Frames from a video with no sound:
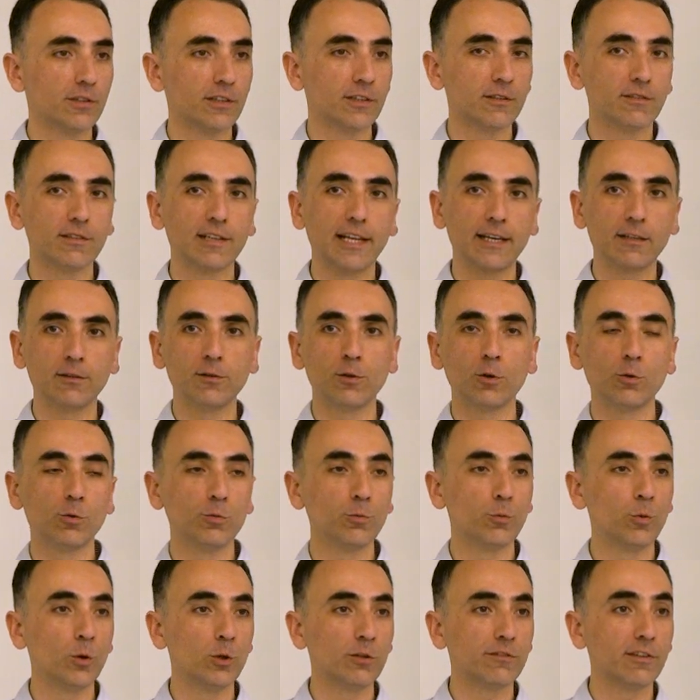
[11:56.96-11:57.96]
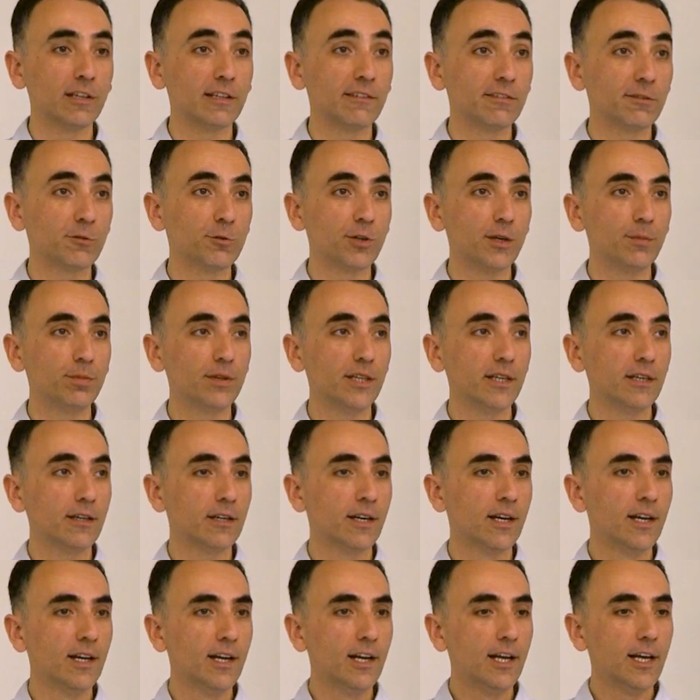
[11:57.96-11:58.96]
and like no mostly scripting,
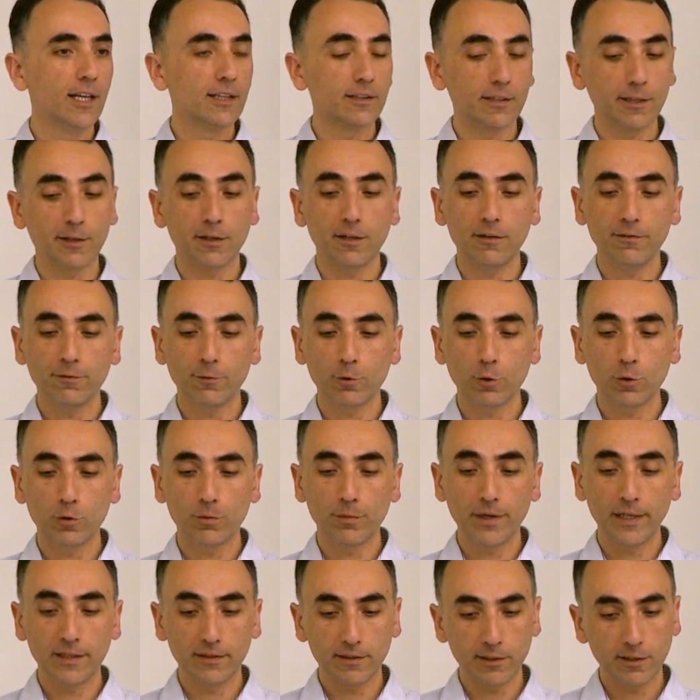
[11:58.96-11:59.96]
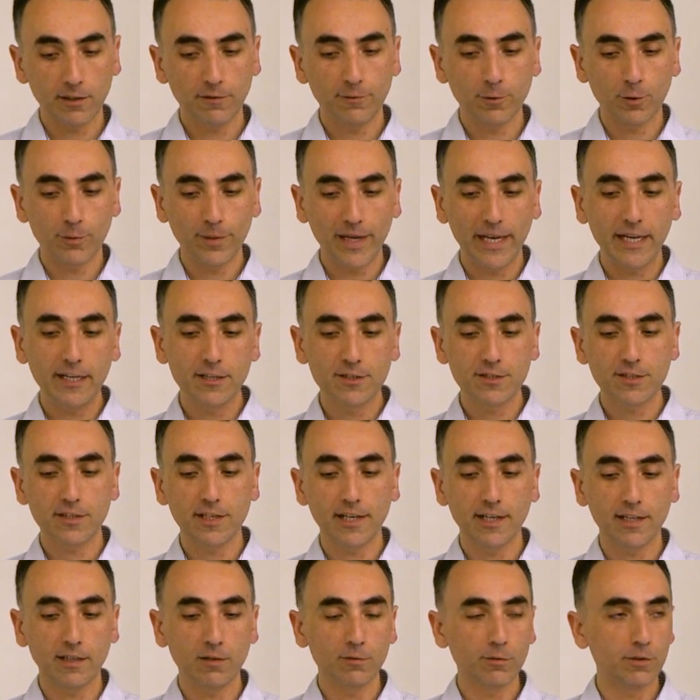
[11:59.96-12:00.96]
Terraform and Terraform
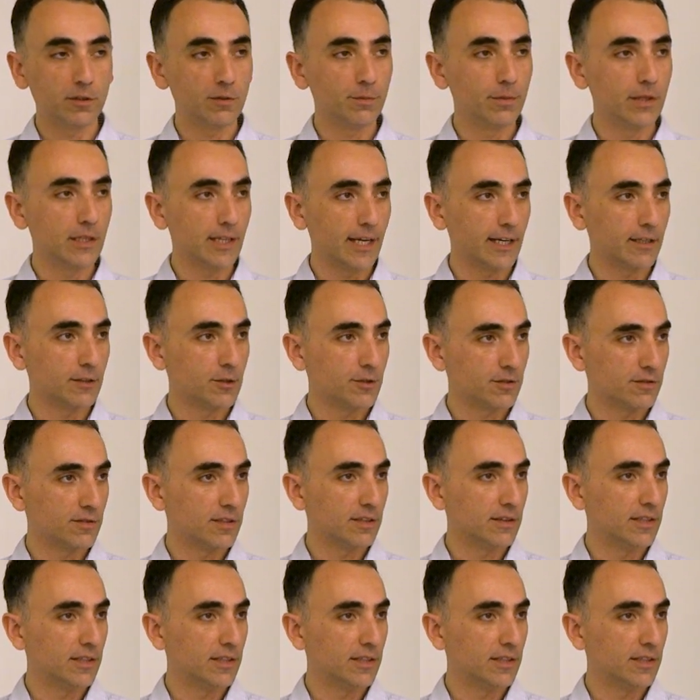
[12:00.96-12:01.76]
HCL will be like just the